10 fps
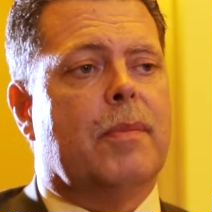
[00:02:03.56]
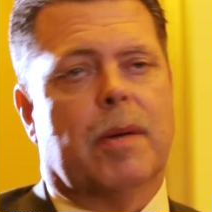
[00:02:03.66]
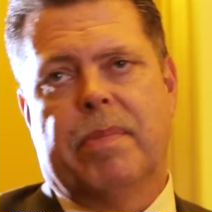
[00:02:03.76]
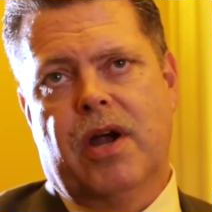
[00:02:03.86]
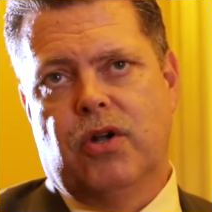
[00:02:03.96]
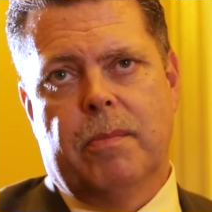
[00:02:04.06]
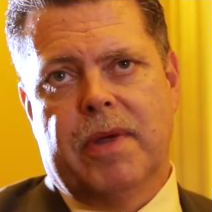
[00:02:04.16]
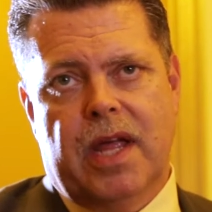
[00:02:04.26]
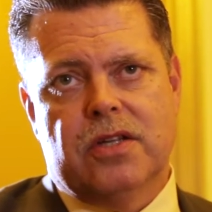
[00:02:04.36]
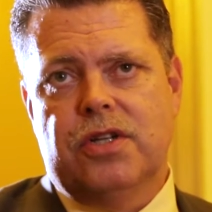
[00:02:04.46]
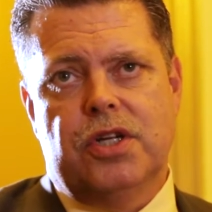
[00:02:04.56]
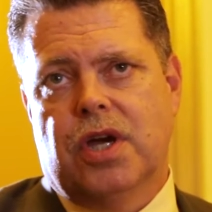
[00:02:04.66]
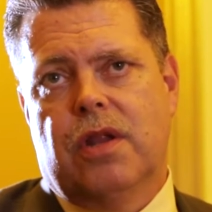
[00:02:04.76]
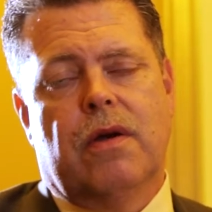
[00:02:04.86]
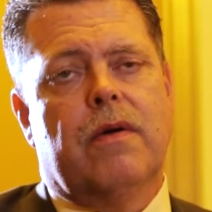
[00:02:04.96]
compared them against each
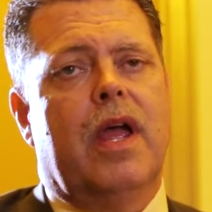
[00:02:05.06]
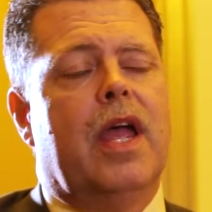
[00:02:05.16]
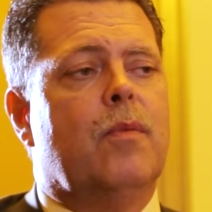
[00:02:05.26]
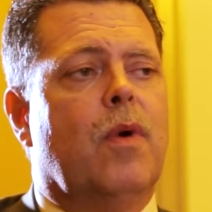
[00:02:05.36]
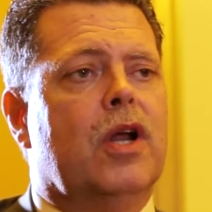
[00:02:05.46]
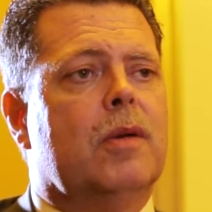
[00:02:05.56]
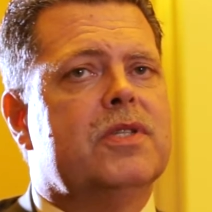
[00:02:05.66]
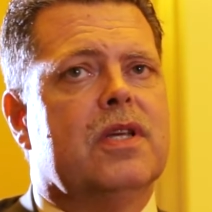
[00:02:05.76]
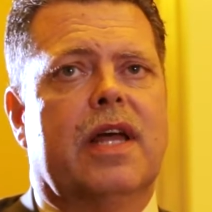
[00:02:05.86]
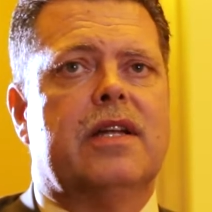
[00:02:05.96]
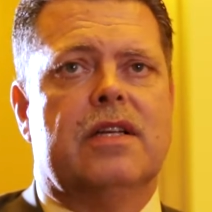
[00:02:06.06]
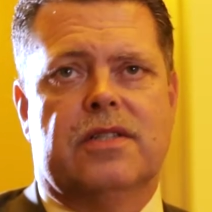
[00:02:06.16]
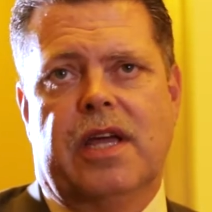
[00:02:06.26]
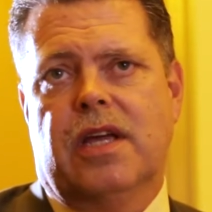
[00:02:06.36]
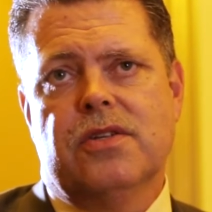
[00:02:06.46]
other, and wound up selecting
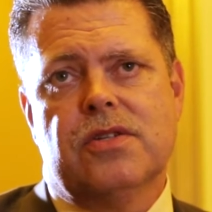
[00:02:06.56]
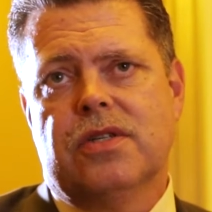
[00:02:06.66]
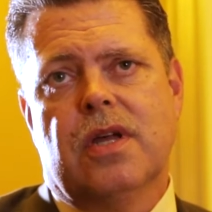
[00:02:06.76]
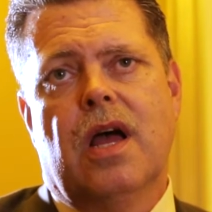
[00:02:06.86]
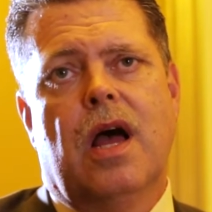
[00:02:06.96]
Zycus,